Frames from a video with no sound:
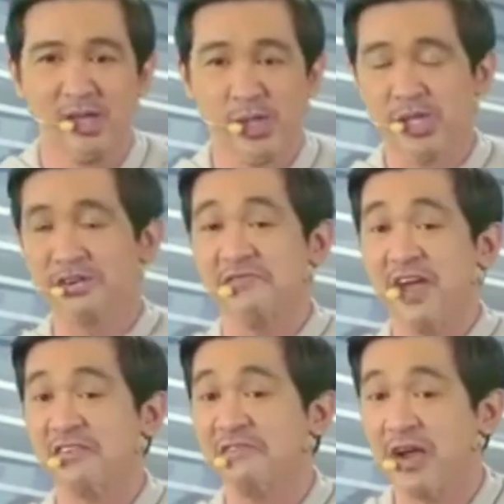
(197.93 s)
These are
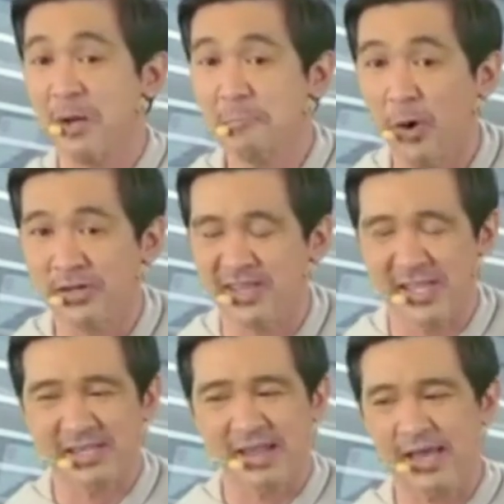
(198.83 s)
very, very important.
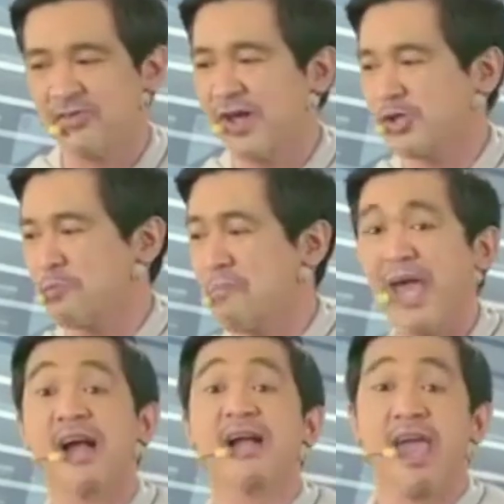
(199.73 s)
It's like trying to
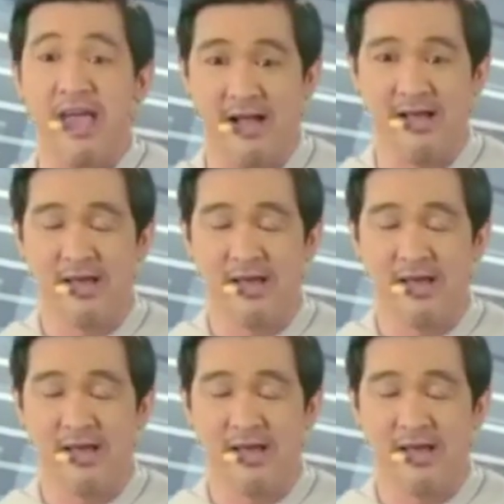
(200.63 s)
bake a cake,